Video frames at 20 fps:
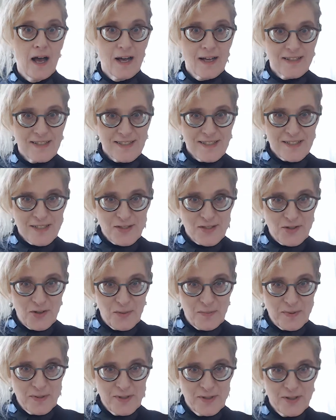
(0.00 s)
stop
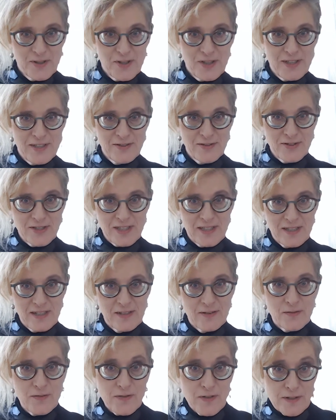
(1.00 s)
using
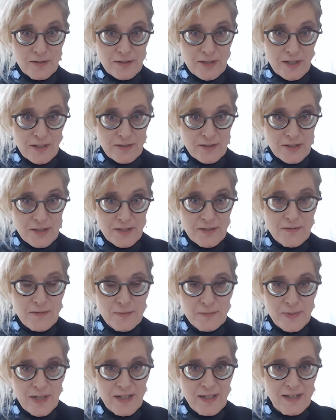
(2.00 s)
photos for
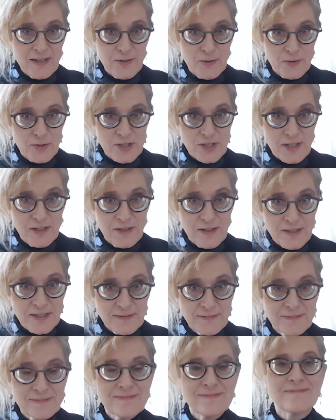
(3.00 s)
making horse art.
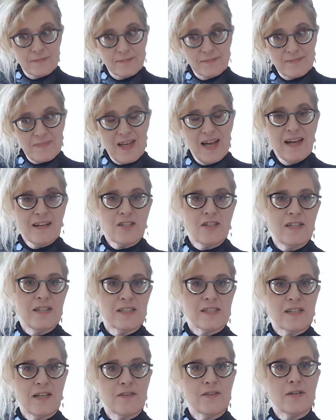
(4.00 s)
Actually, there's
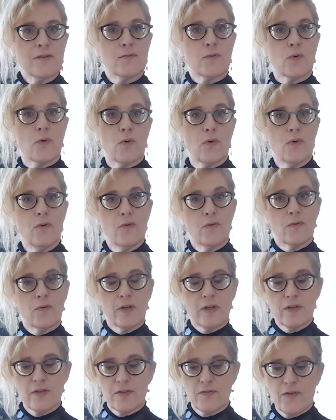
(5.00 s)
nothing wrong
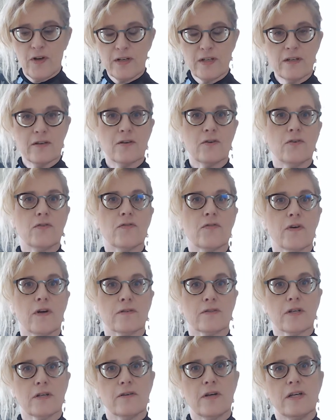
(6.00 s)
with finding a good
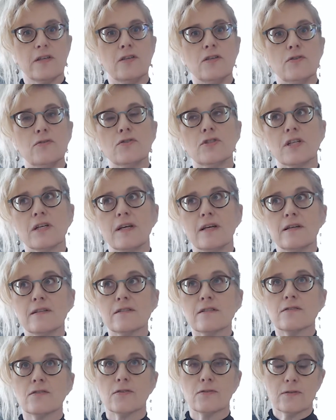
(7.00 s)
photo and using it
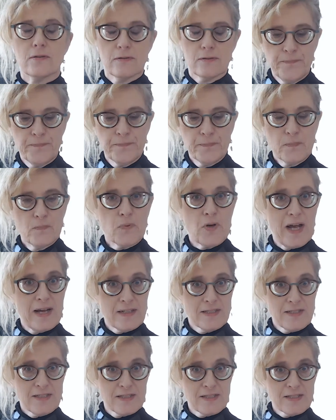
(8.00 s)
to
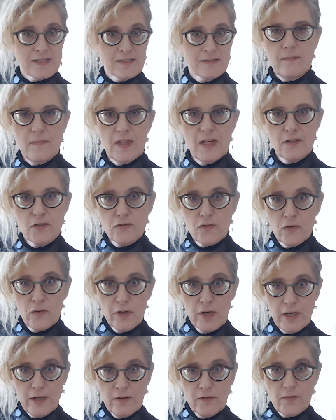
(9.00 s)
practice.
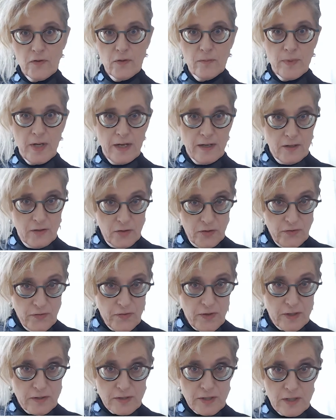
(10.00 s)
Drawing from a good
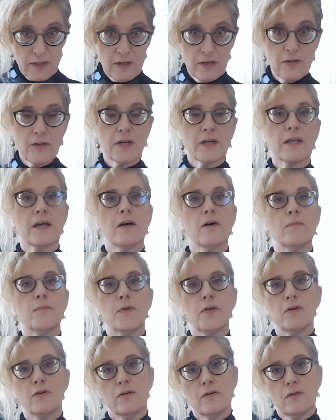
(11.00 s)
photo can help
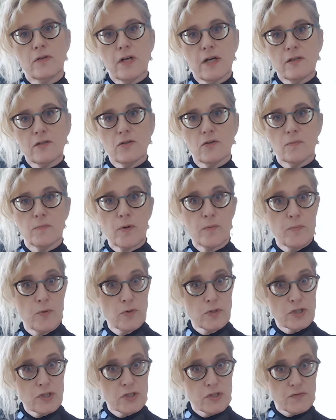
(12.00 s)
you get your
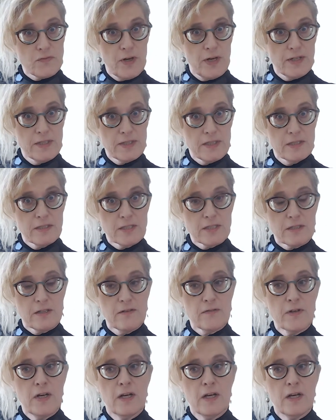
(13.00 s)
proportions right and stuff.